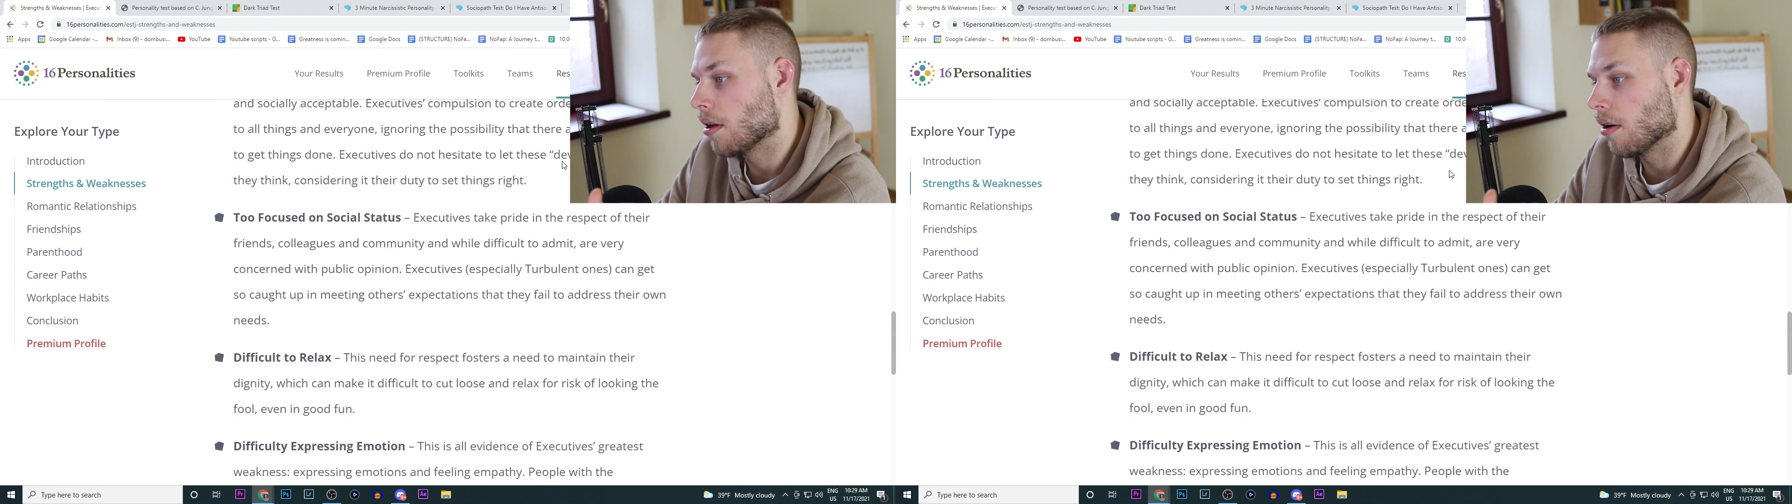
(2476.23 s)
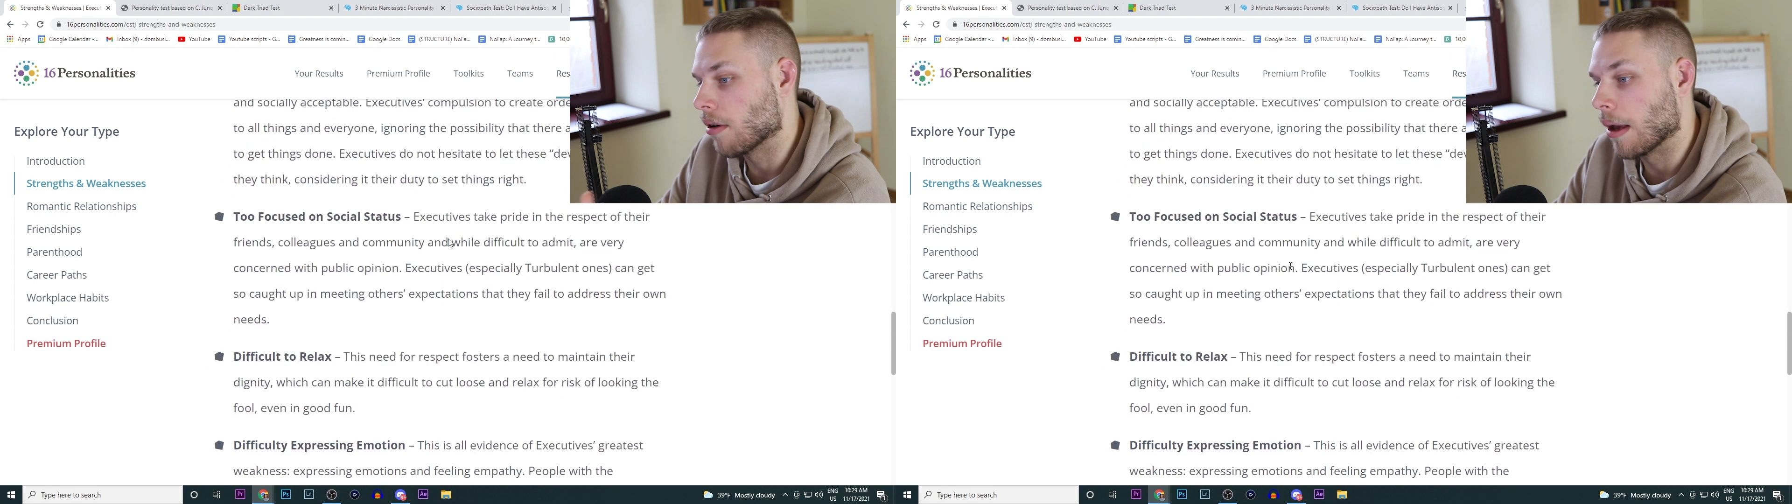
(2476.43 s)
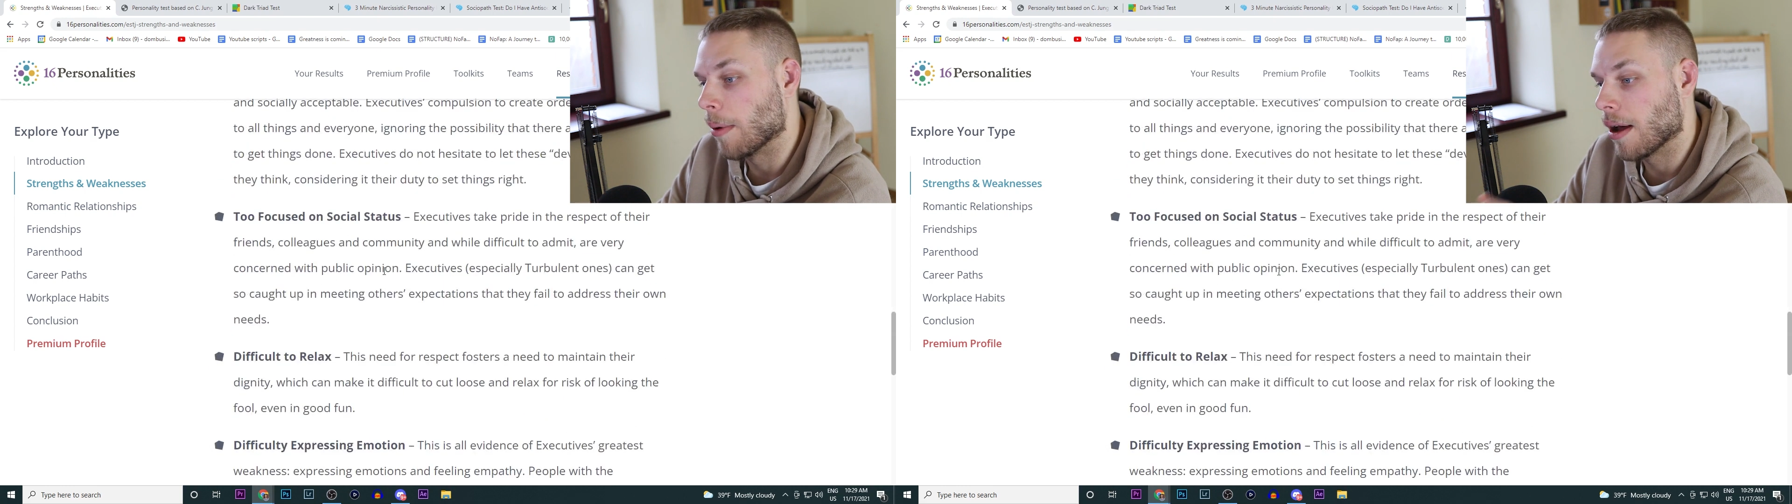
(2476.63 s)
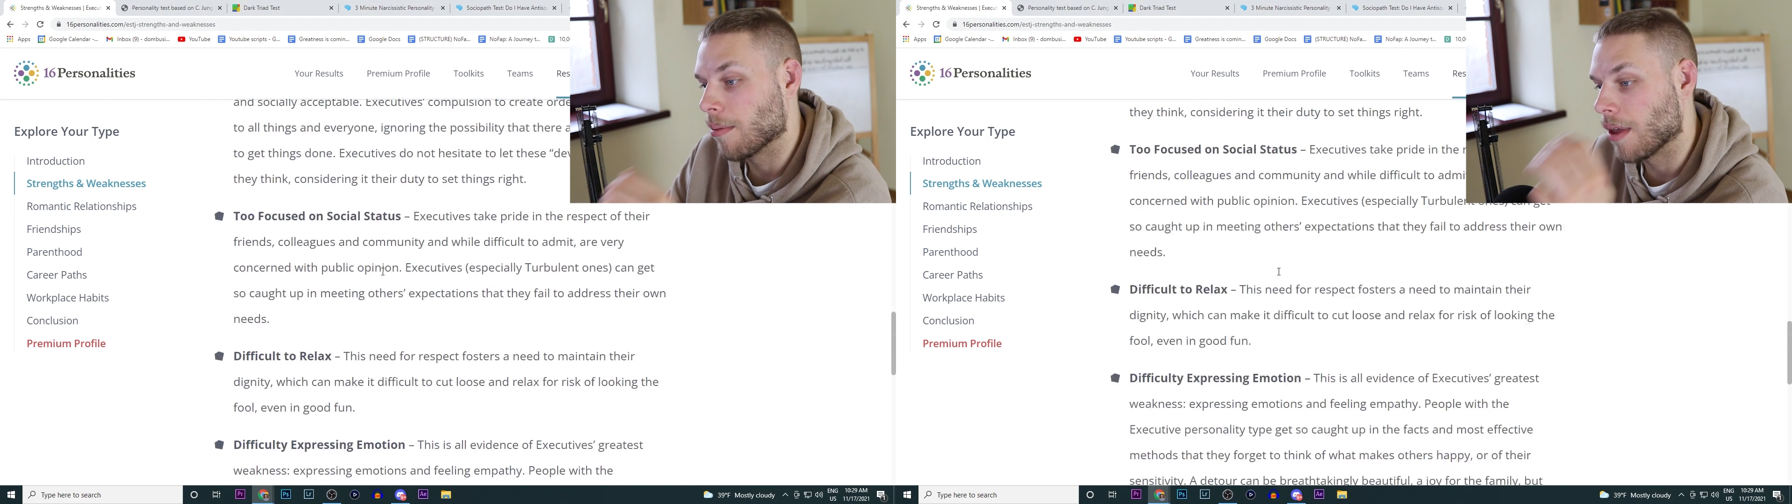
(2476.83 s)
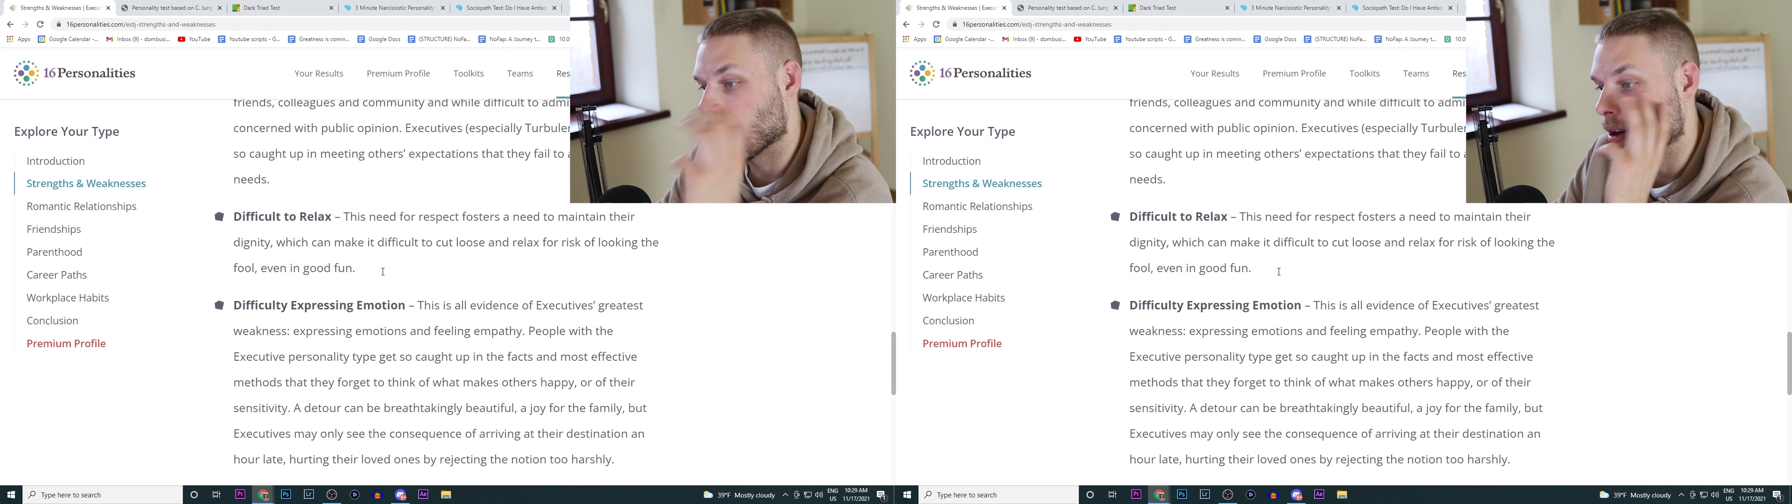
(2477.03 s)
Okay, but
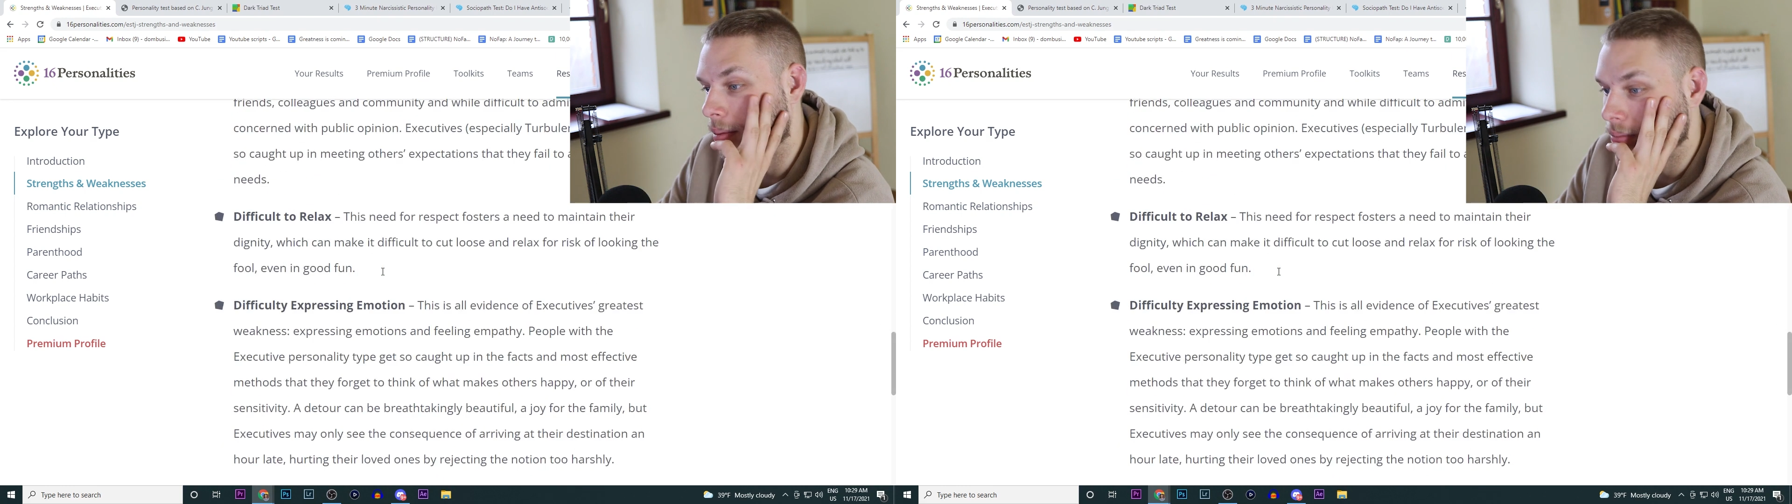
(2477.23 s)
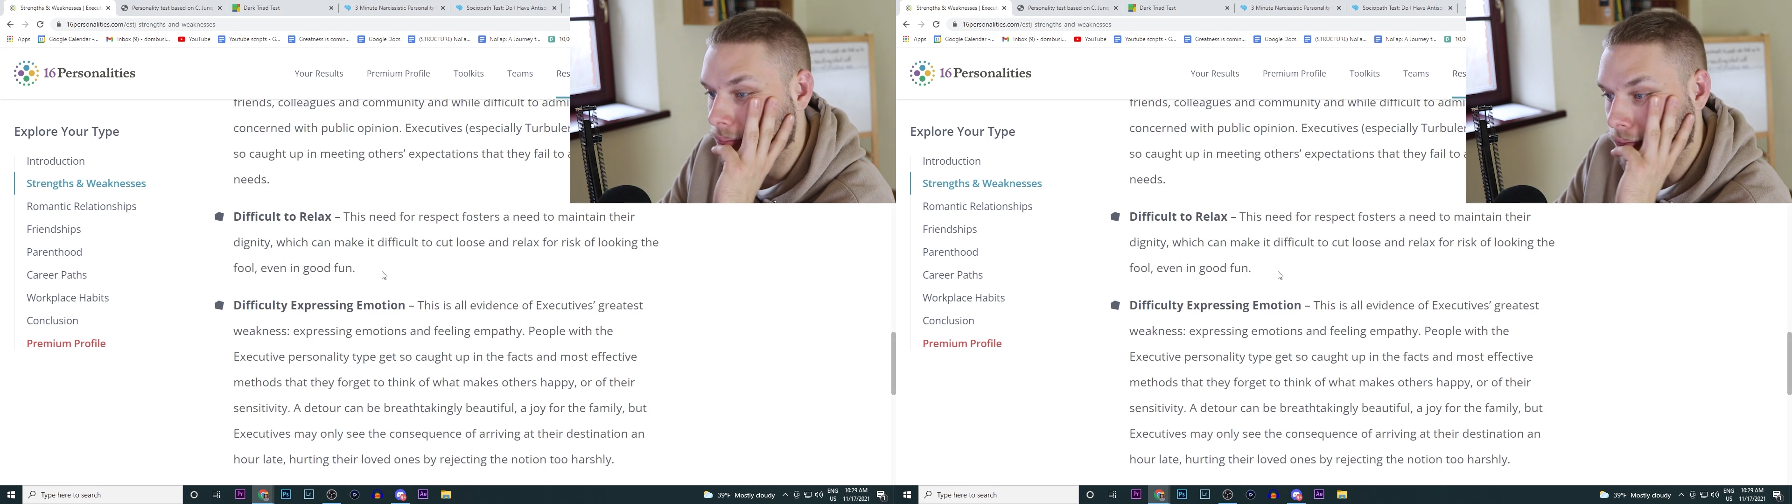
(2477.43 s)
I'm not gonna